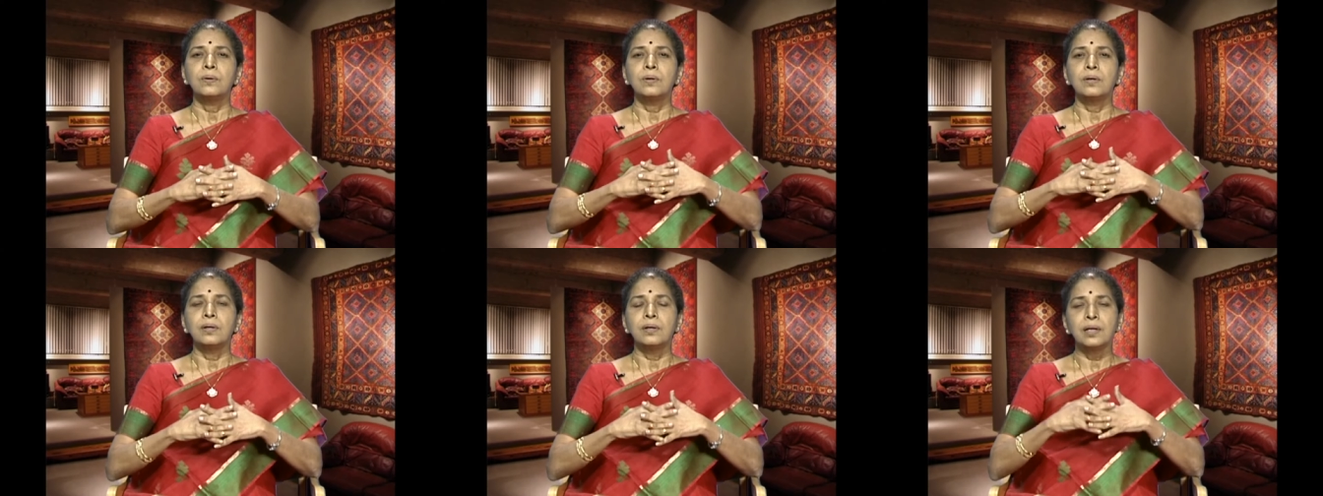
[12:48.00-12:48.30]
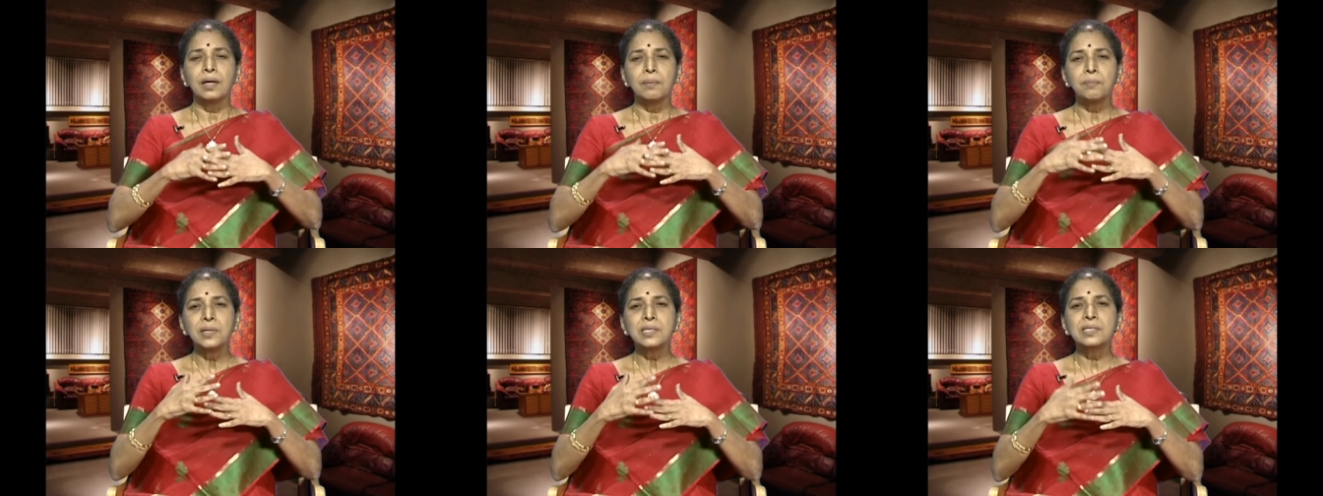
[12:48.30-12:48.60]

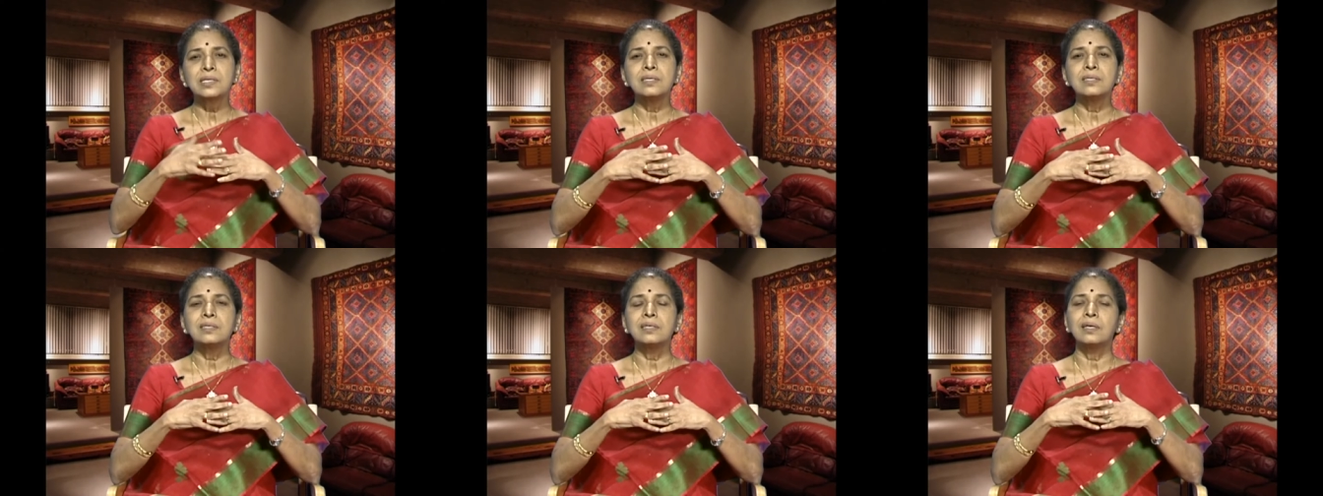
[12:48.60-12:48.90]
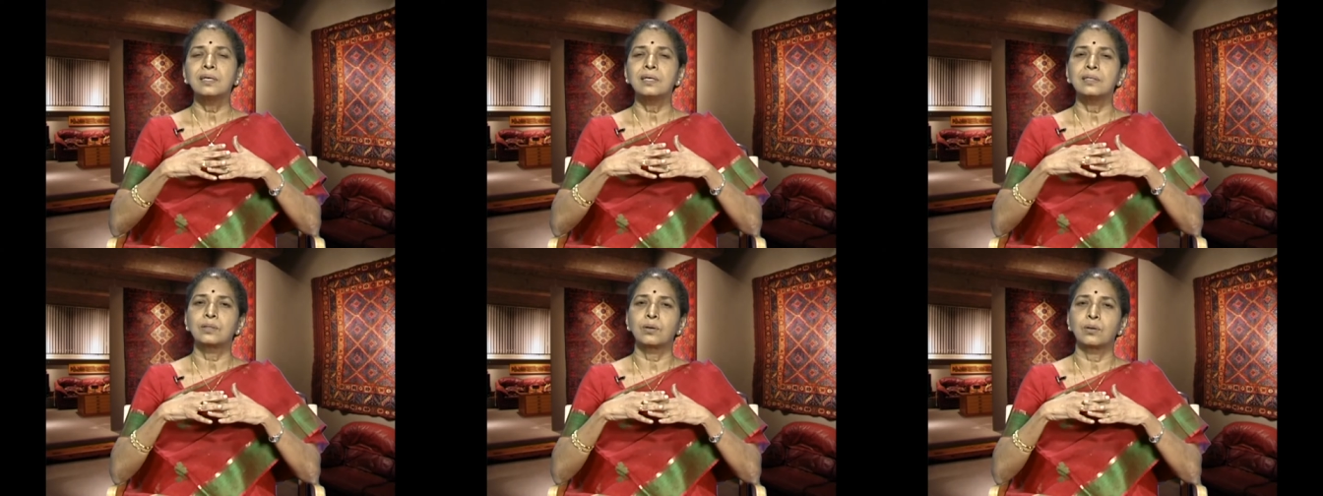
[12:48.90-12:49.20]
Double singeing
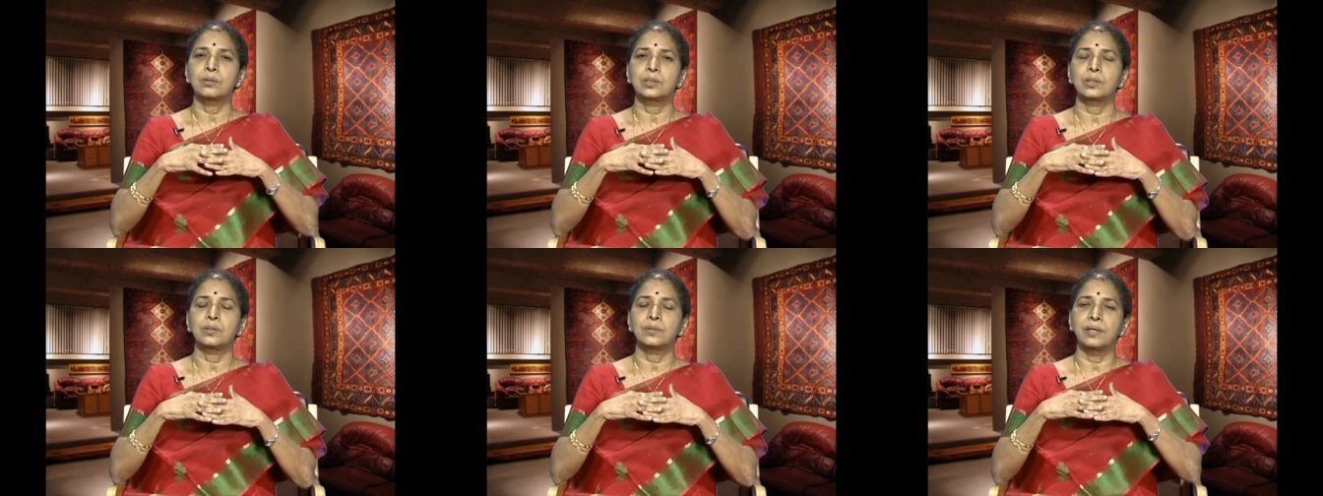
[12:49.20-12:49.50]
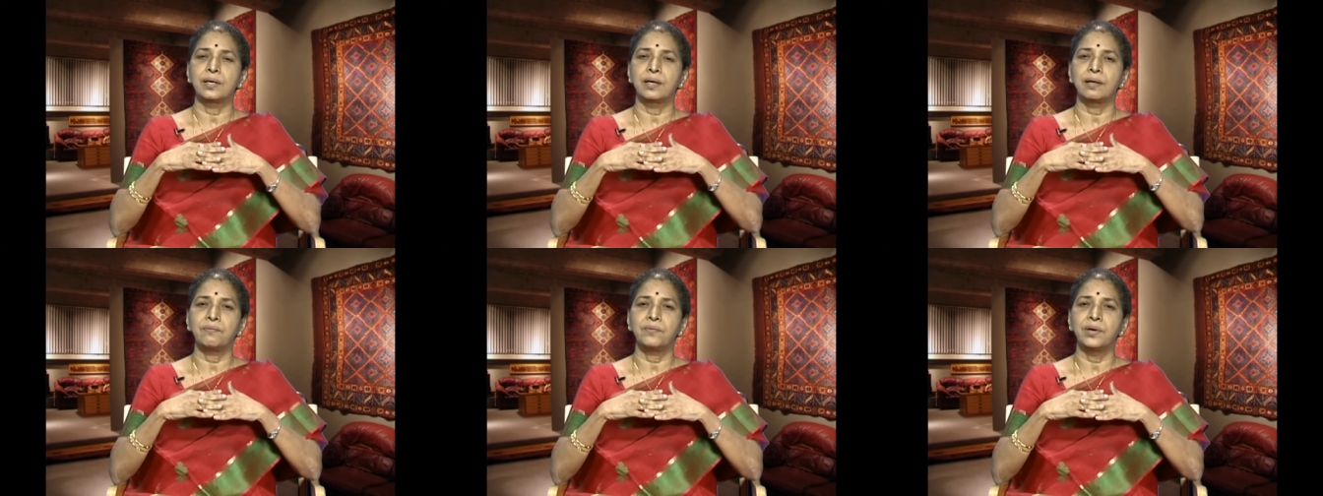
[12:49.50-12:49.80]
is also
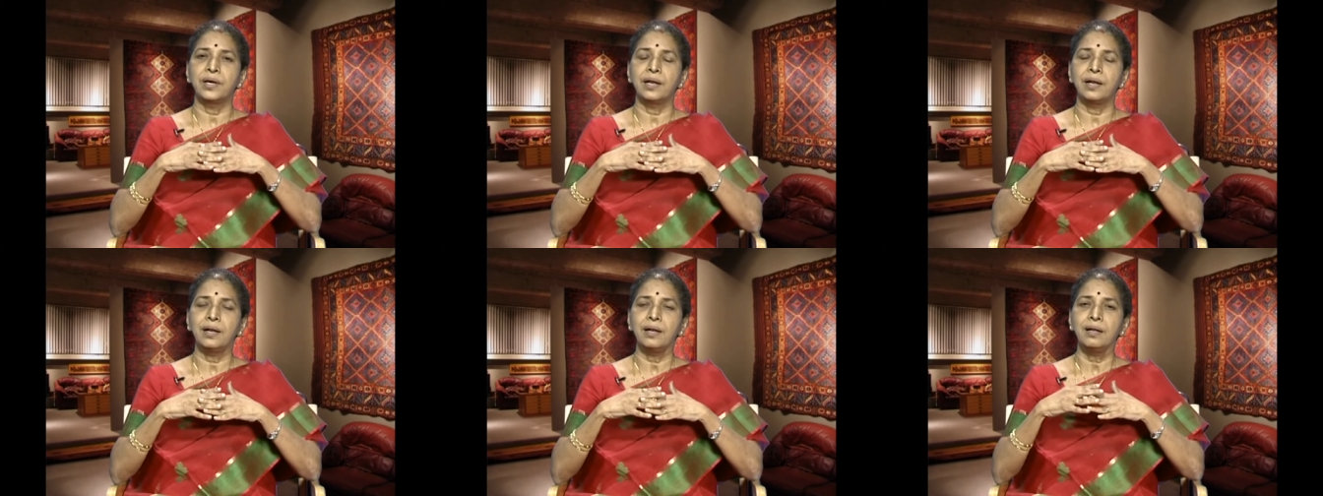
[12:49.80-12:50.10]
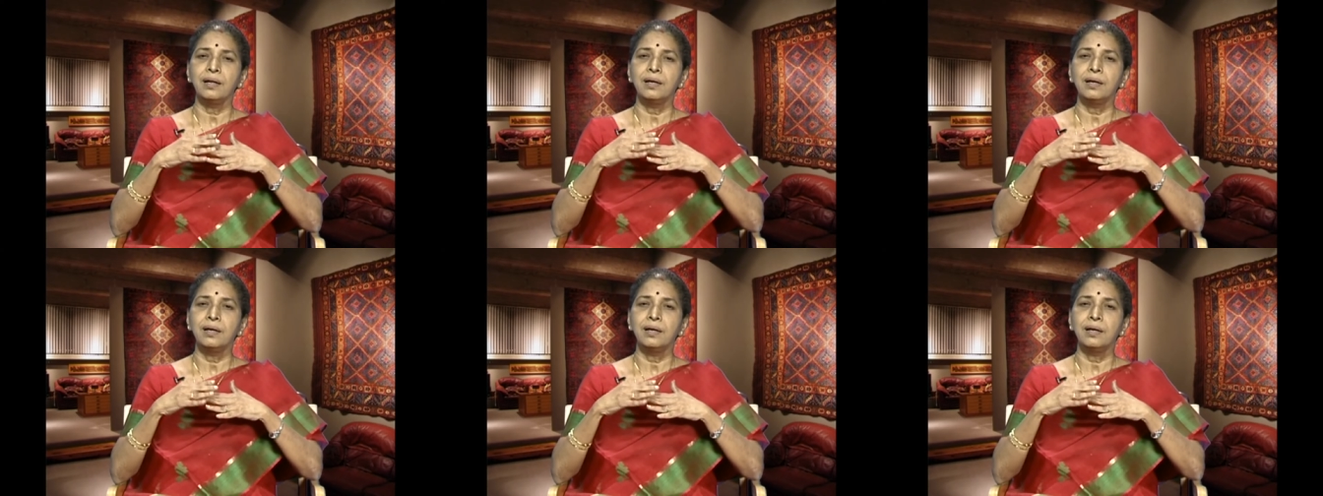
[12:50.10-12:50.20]
there wherein